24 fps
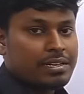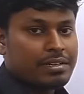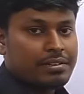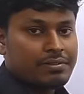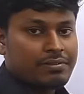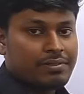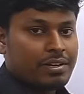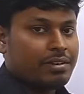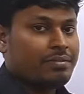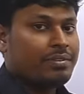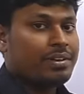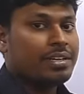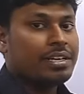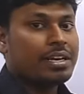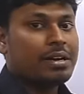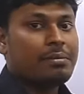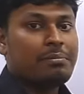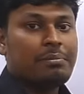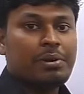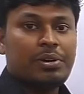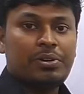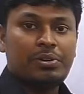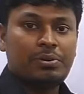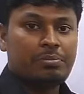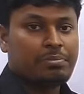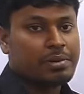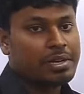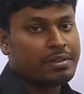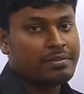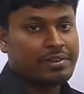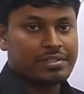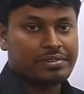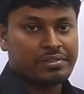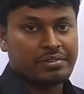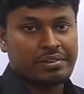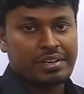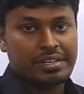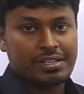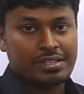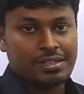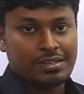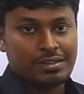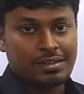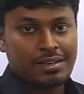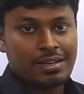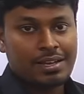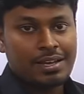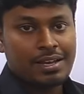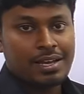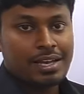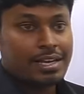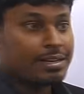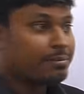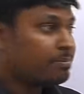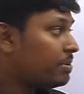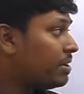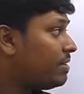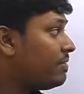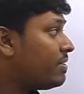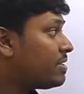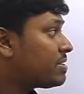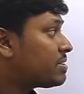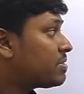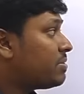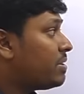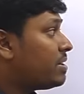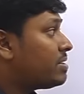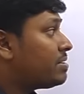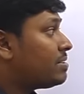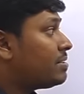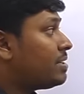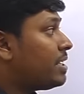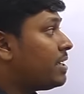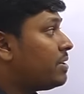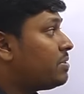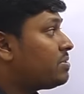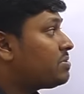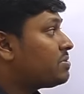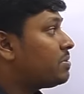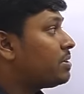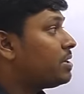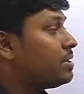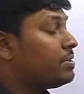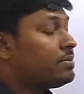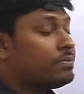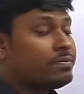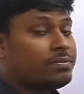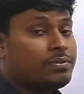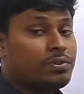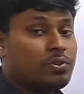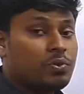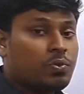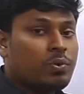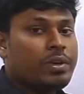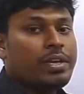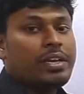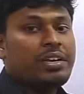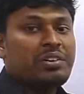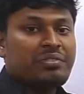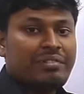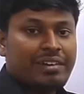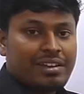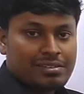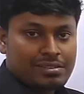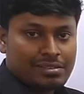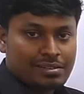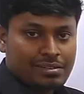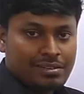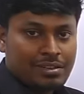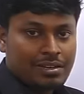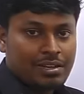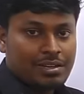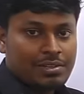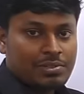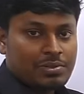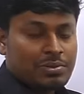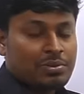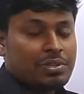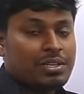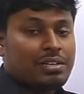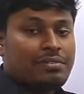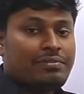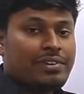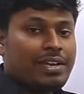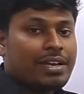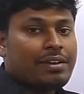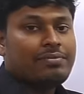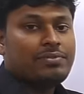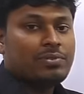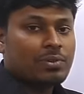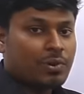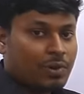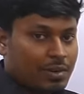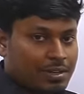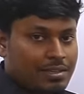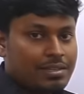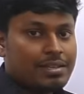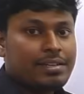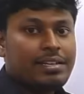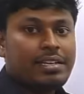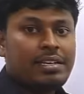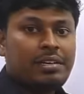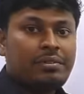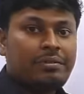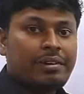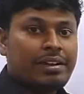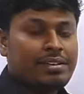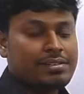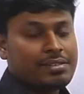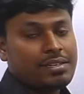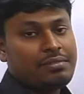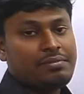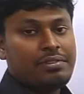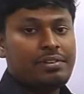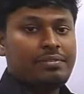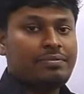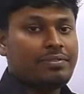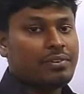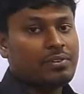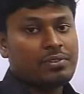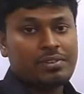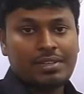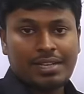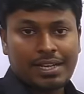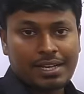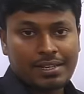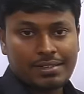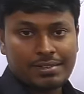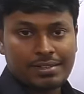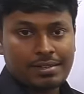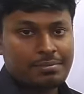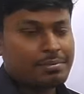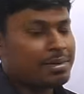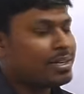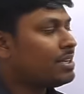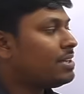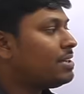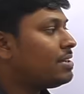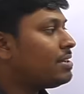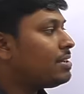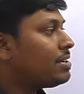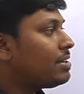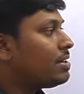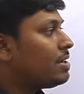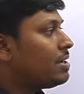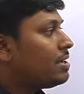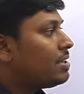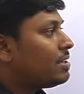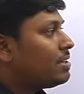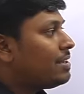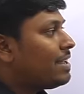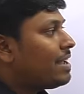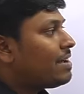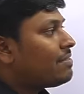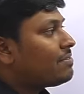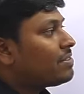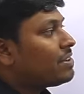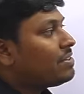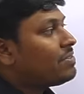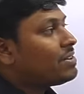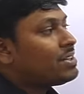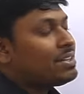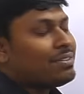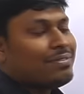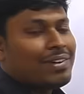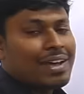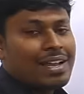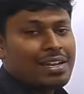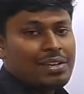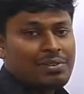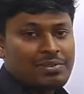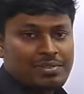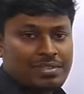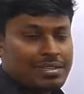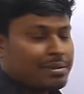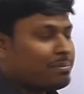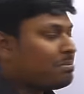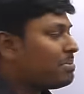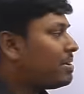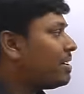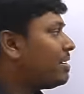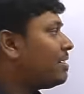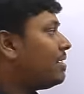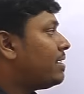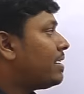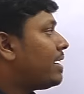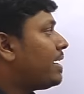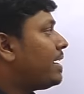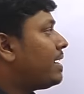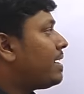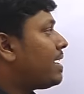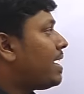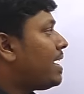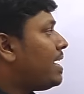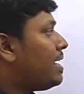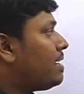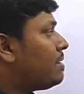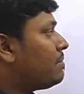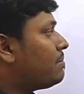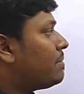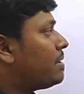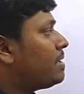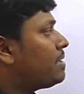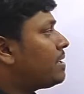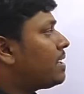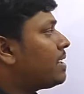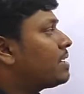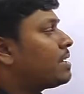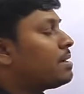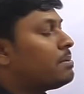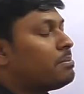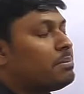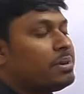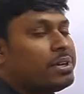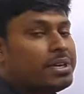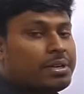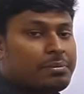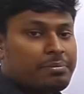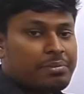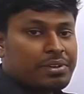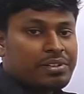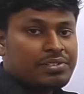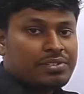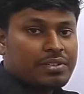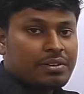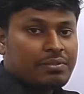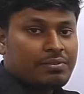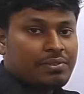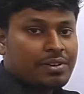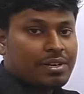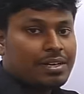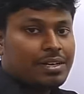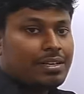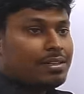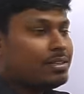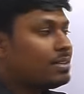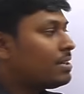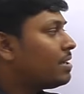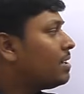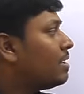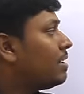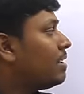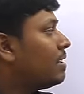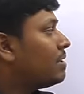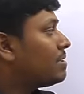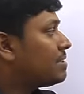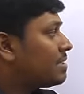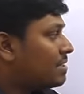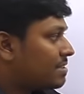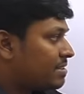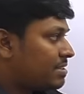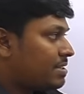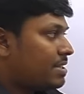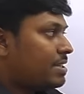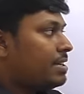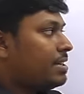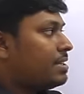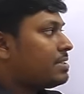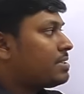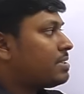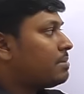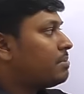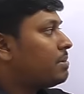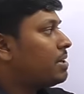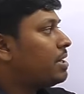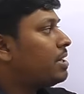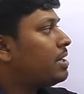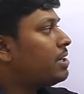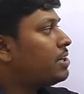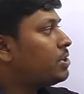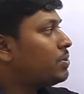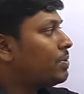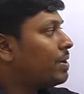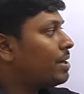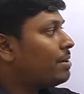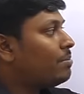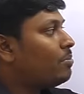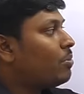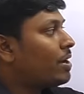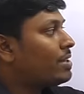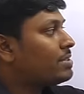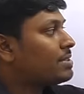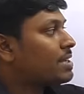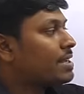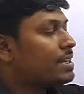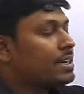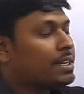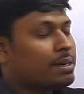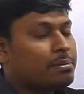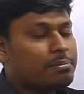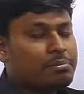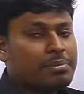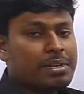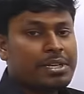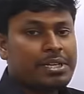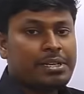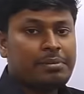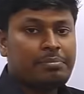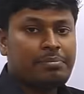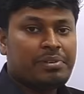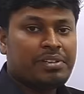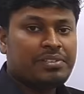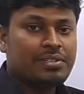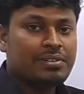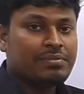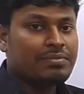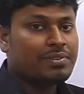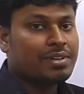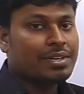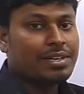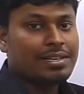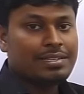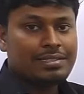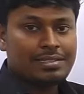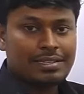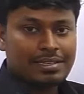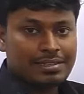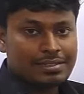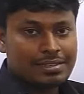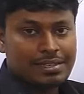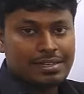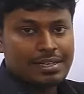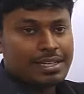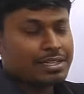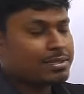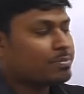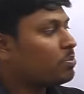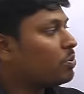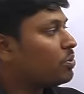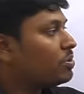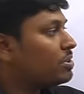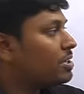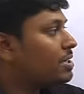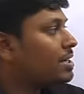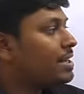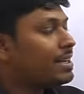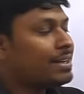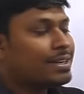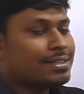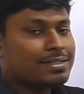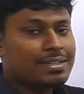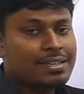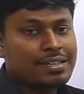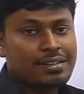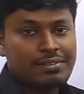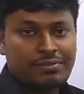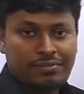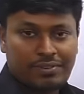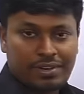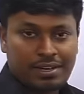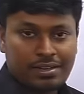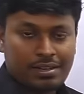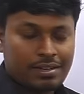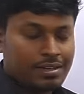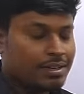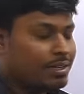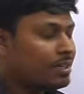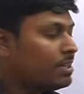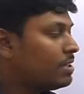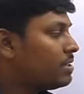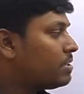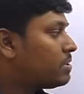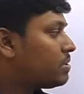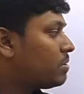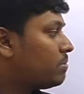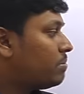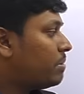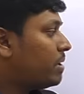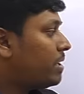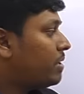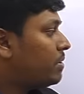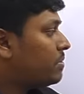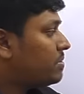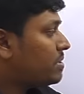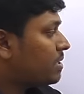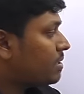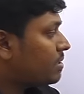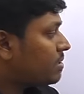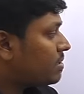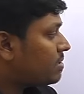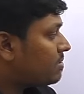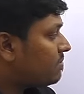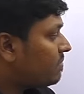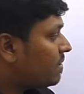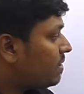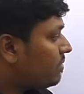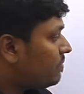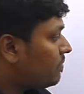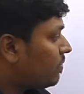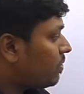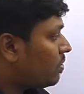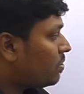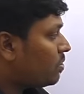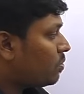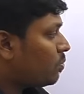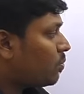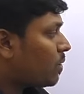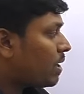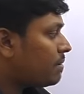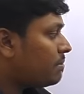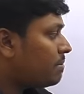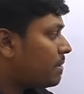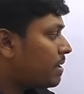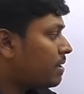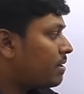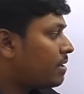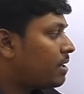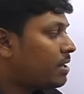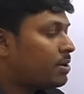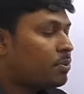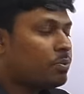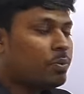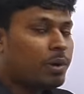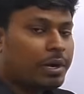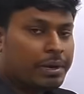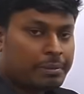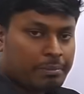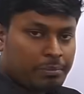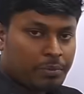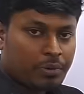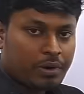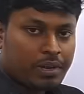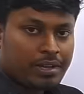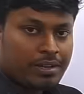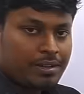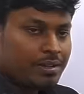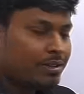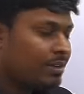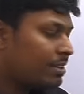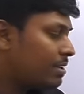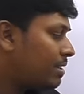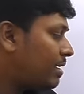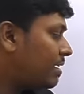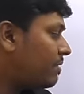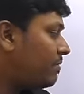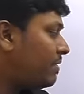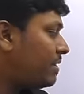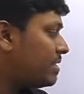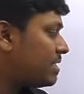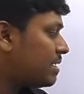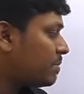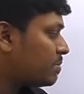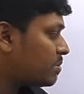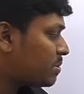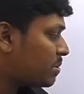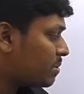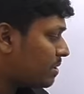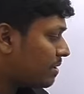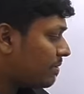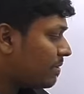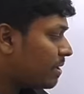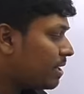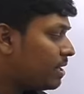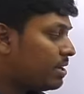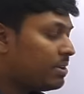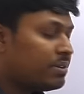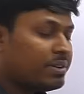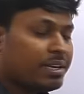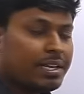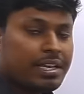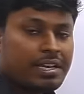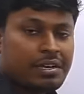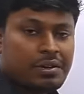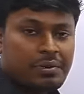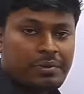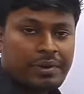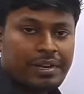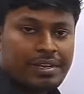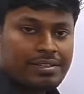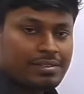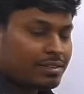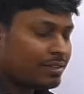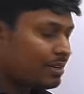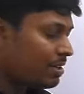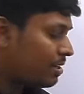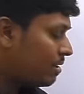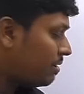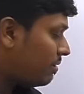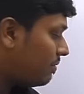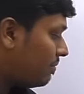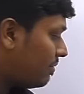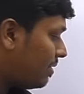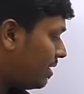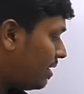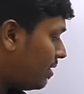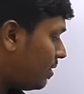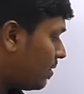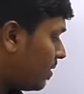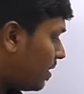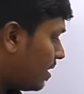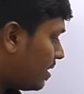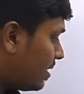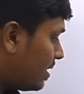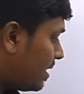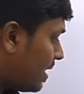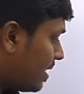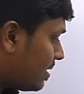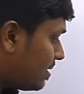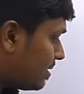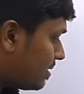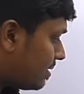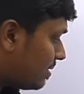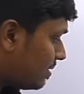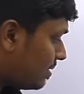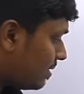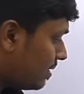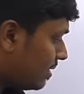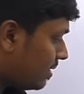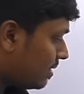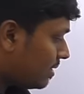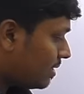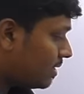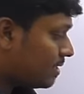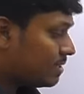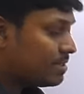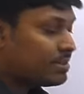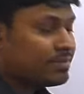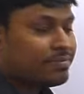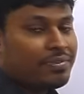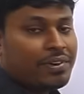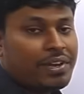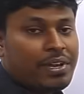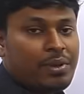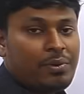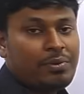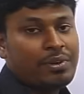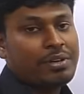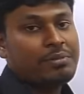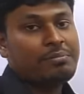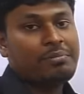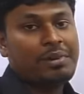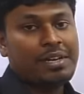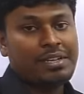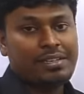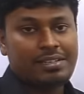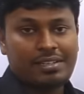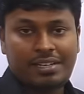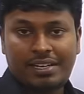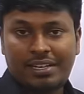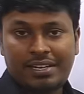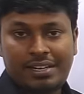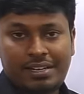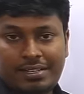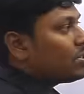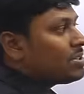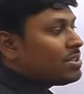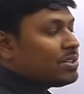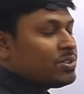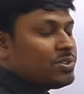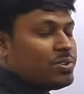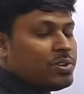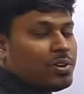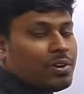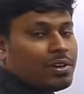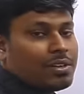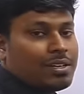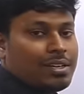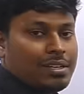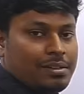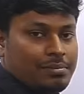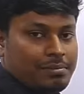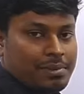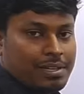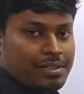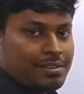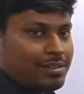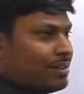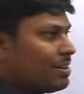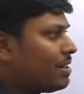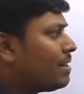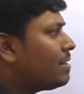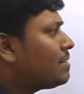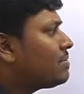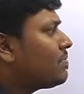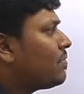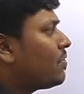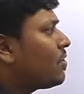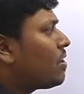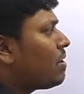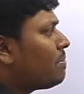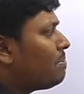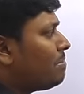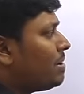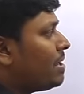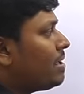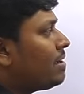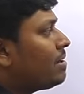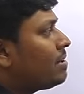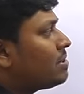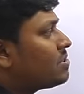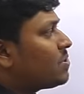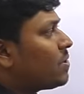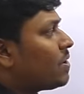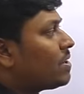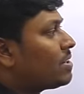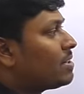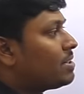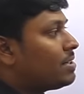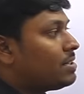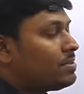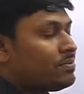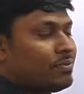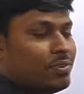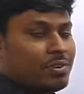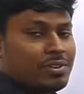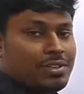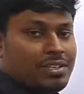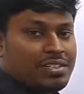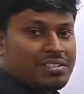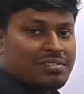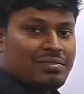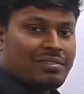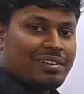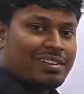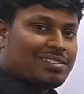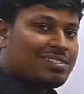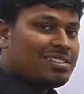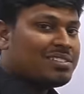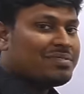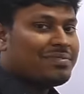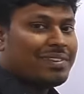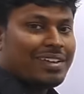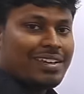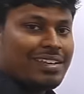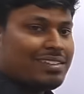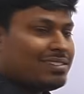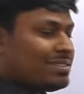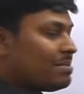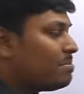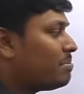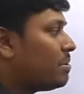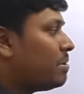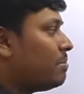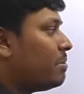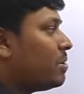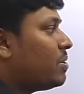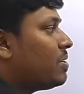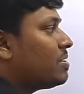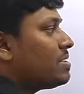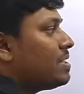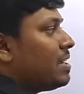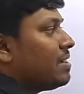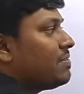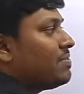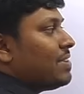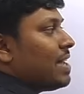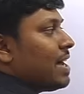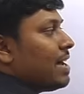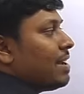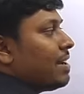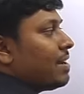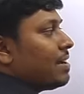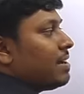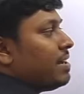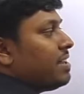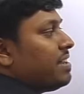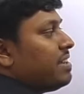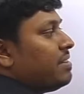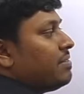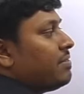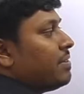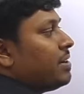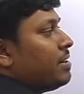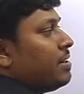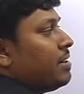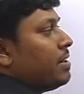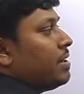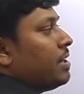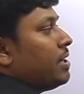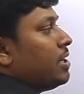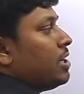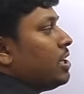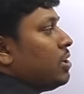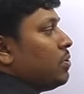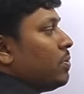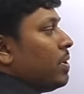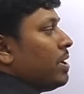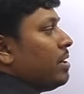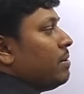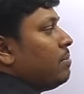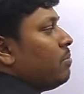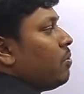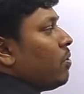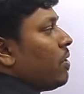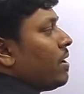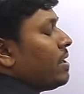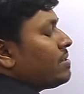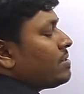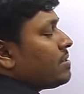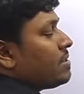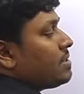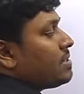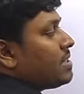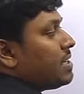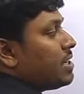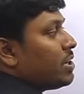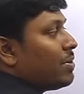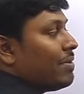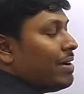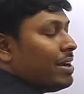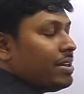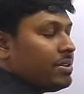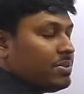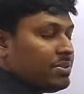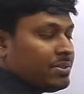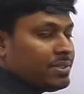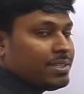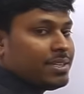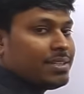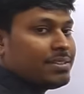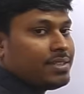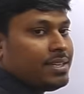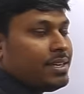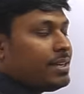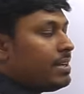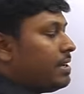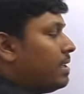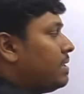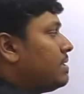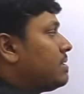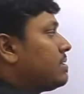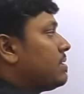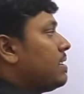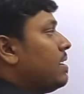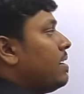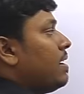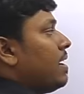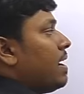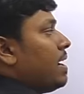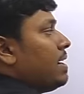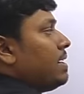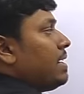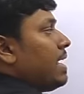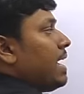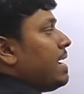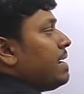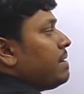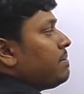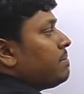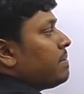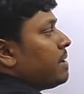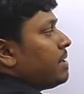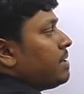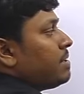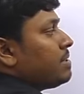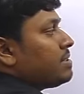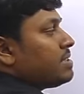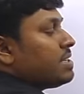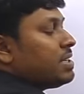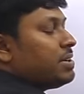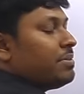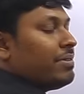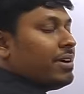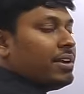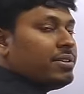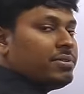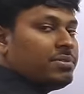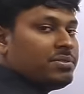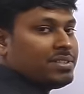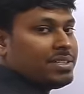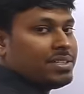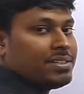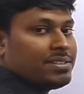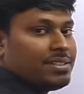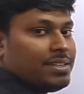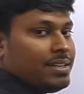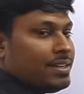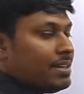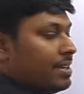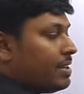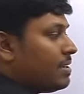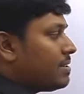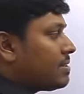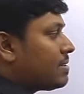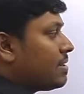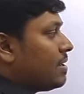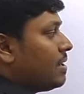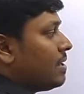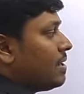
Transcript: different when compared to previous question. In previous question, they used to give two equations so that we have solved that equation and we found the answer. But here, they have given the value separately, right? 8 men can complete a piece of work in 16 days. Similarly, 12 boys can complete a piece of work in 16 days. Both the data are different. So by using this, we found one man and one boy. Then we substitute the value in the equation and we got the answer, that is 5 1 by 3 days. It's a shortcut method, right? For applying a shortcut for these questions is very simple because they have directly given 12 boys is equal to 16 days and 8 men is equal to 16 days.